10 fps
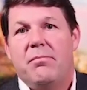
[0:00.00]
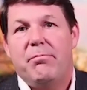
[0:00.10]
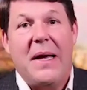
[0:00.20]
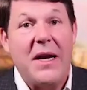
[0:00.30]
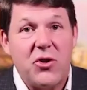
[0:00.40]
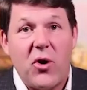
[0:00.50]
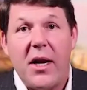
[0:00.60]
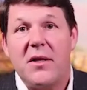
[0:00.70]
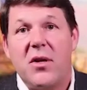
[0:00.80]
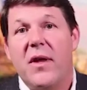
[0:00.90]

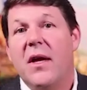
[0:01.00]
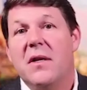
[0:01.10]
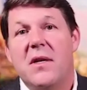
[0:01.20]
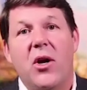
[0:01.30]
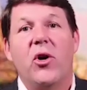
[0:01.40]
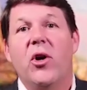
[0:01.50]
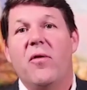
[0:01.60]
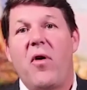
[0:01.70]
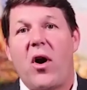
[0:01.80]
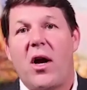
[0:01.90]
penetrated to the interior
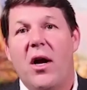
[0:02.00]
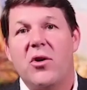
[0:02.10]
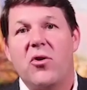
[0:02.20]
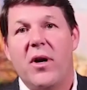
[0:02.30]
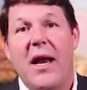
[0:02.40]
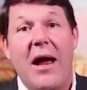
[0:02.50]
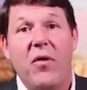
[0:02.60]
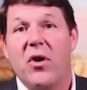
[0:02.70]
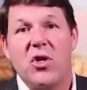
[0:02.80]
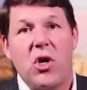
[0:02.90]
of our country,
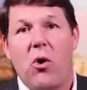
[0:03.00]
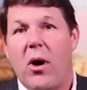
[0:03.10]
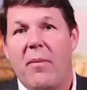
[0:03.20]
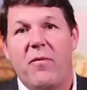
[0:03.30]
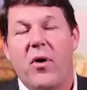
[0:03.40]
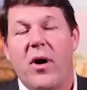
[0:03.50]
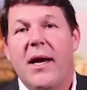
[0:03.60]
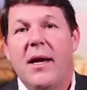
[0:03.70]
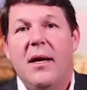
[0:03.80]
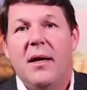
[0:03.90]
never to show up for
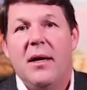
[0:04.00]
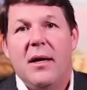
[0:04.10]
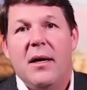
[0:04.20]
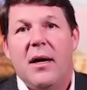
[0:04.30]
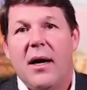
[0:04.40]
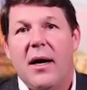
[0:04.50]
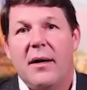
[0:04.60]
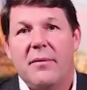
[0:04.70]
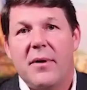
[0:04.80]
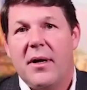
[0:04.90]
any
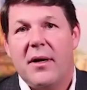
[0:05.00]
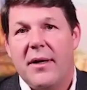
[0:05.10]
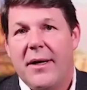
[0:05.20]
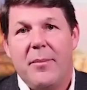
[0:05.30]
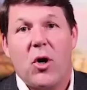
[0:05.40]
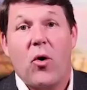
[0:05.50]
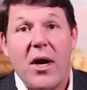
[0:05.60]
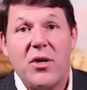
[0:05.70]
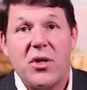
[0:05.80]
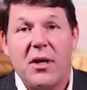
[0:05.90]

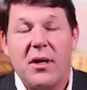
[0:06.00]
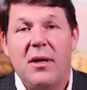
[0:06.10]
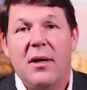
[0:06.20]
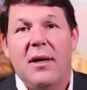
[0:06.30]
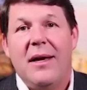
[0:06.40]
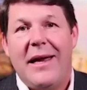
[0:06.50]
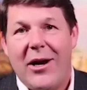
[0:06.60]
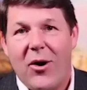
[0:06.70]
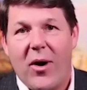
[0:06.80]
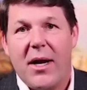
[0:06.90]
immigration
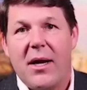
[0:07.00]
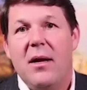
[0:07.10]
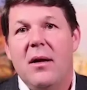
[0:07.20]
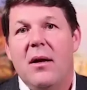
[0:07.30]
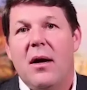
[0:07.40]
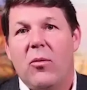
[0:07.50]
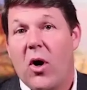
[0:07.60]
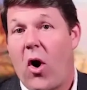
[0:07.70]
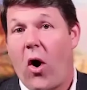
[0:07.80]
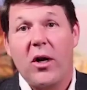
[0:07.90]
hearing,
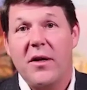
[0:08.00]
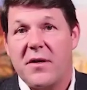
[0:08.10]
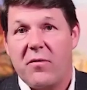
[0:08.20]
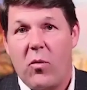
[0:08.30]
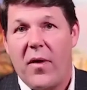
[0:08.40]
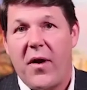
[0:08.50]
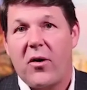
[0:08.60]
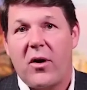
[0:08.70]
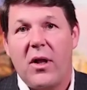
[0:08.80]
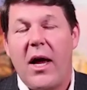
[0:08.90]
regardless of what
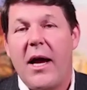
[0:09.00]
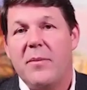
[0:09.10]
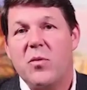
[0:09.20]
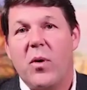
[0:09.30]
their claims.